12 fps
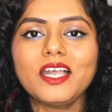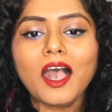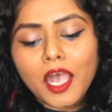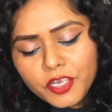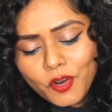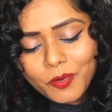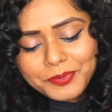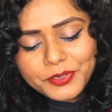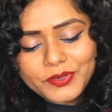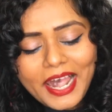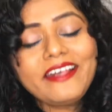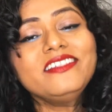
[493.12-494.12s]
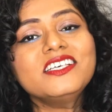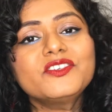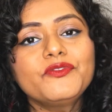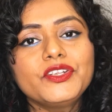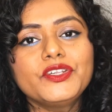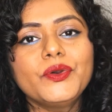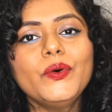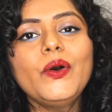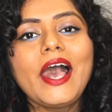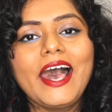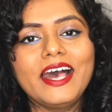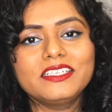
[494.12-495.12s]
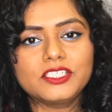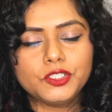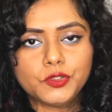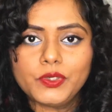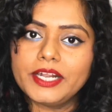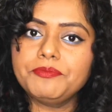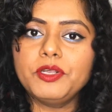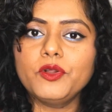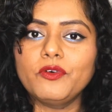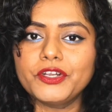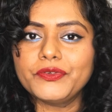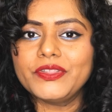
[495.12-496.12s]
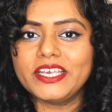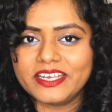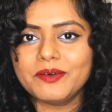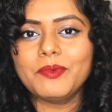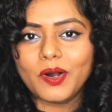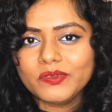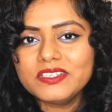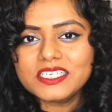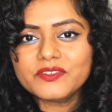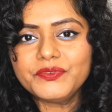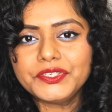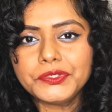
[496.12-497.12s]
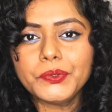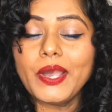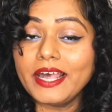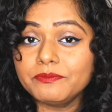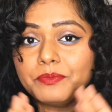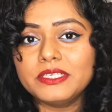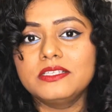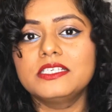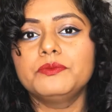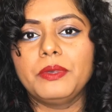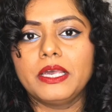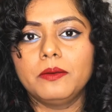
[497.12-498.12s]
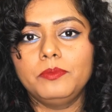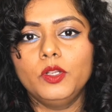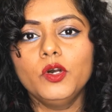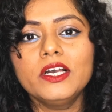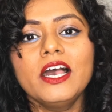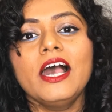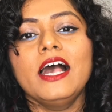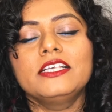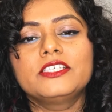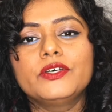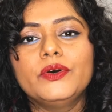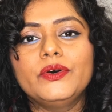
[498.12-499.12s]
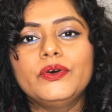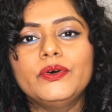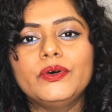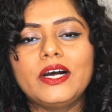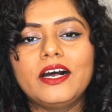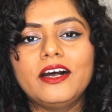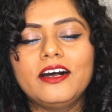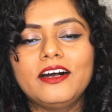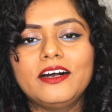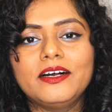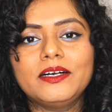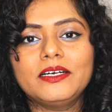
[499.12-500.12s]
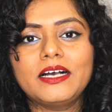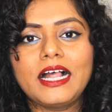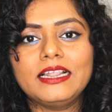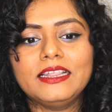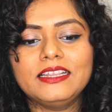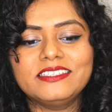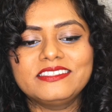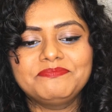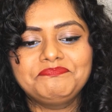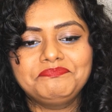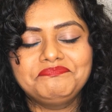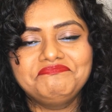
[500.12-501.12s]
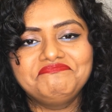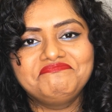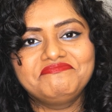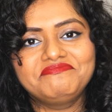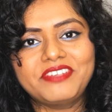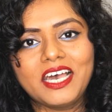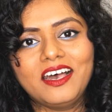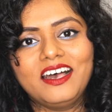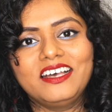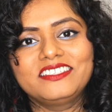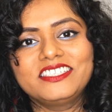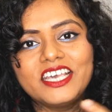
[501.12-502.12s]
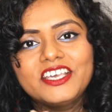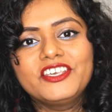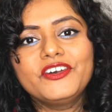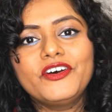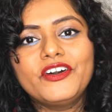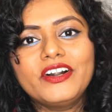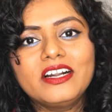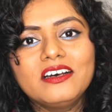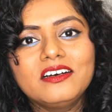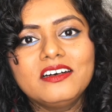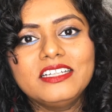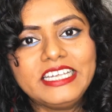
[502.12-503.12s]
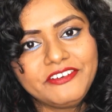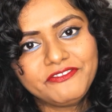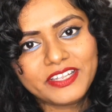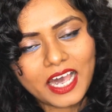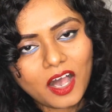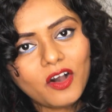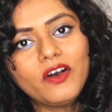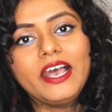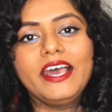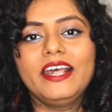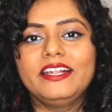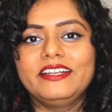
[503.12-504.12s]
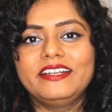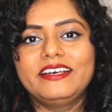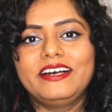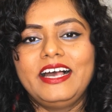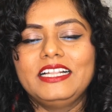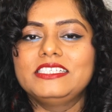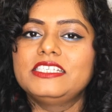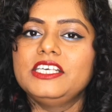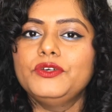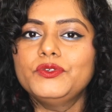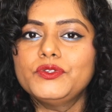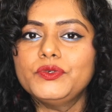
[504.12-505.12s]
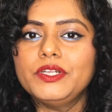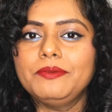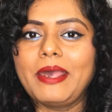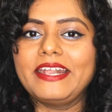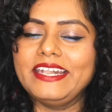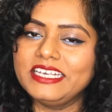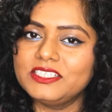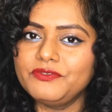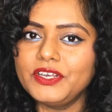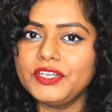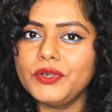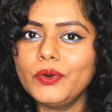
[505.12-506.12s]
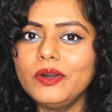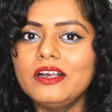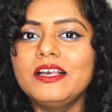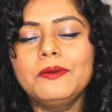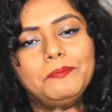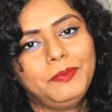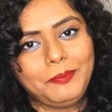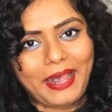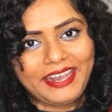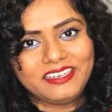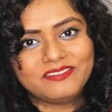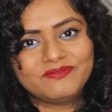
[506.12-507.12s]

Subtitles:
I hope you like this video, and do let me know what you think about this video and this makeup look. So I'll take your leave now, and I'll see you soon in my next video. Bye bye.